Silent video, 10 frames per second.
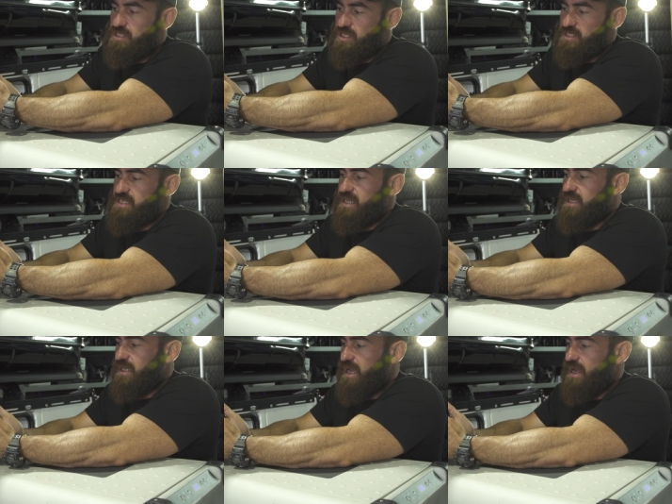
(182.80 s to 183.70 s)
is you can set
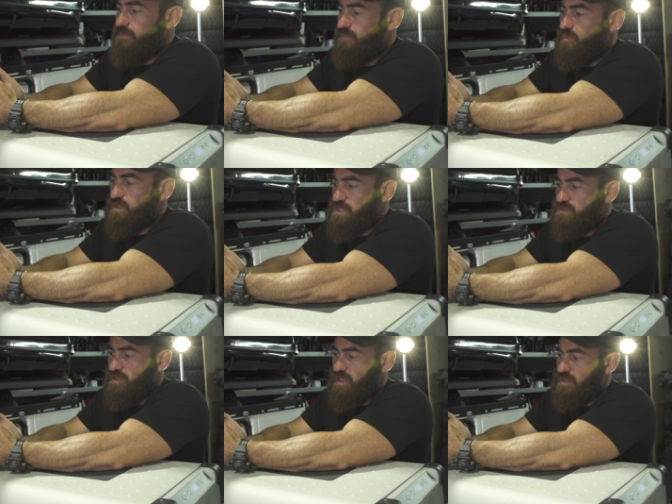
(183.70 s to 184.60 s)
an alarm, which
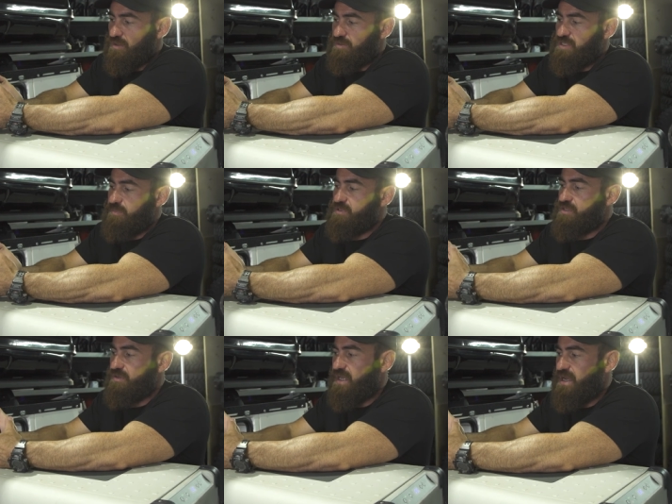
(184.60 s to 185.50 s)
is really cool.
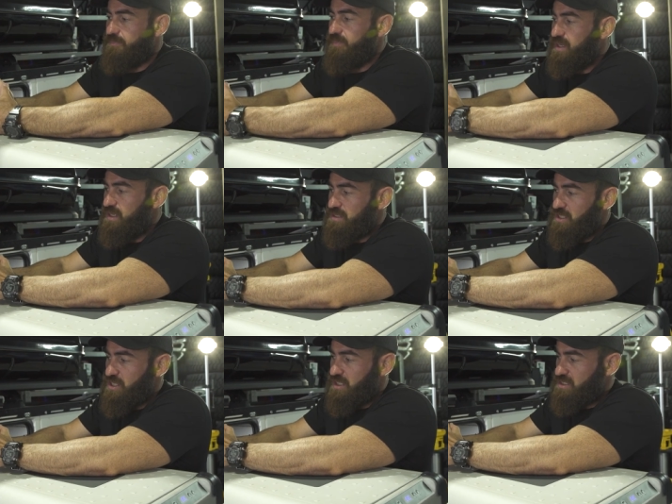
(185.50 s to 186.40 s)
Temperature alarm.
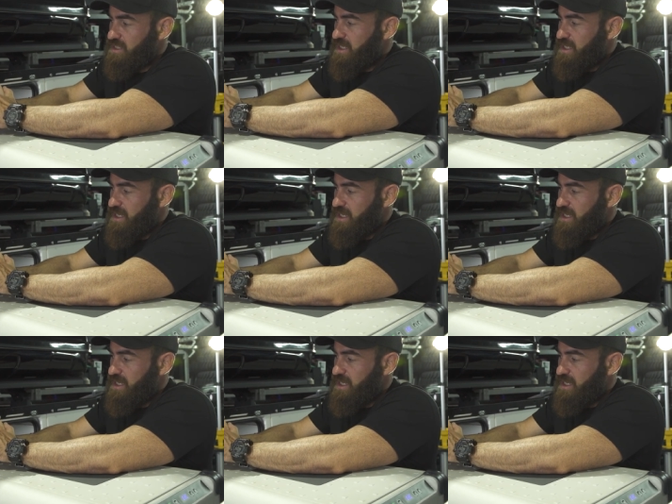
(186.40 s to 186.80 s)
So you can say